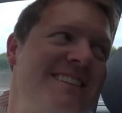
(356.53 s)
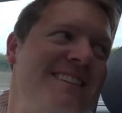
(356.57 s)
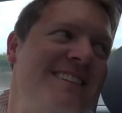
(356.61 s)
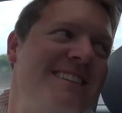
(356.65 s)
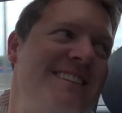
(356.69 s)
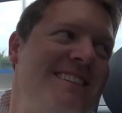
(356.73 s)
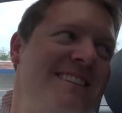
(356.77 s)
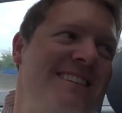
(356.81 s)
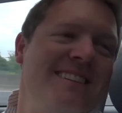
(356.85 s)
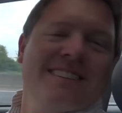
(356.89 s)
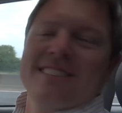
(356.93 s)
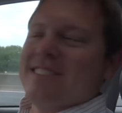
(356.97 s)
No,
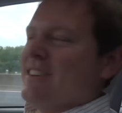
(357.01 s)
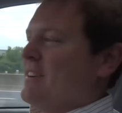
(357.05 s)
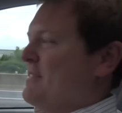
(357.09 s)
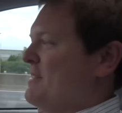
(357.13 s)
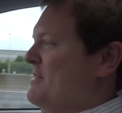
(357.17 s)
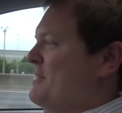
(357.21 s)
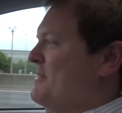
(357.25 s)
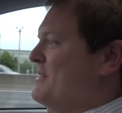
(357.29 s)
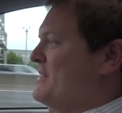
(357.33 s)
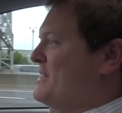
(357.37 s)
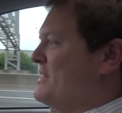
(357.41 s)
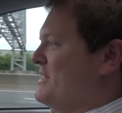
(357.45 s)
I, I
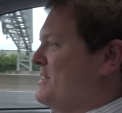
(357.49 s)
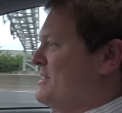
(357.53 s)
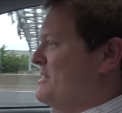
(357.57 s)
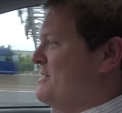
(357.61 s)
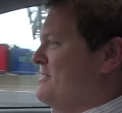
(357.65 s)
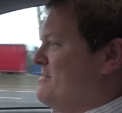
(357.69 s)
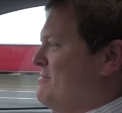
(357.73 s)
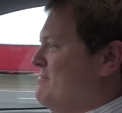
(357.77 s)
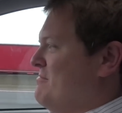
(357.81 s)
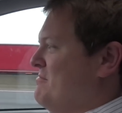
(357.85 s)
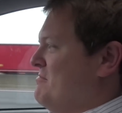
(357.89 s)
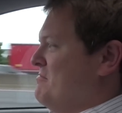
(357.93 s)
mean, mean, we're just
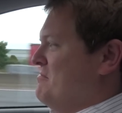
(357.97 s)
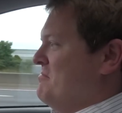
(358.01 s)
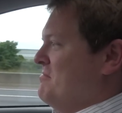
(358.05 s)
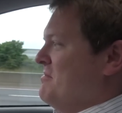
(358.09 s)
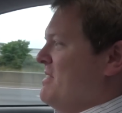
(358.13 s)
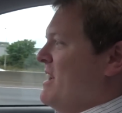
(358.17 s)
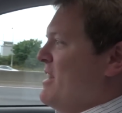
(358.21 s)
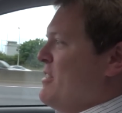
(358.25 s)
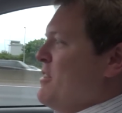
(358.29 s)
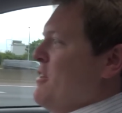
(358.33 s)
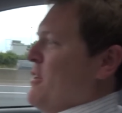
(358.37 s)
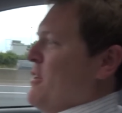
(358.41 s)
it's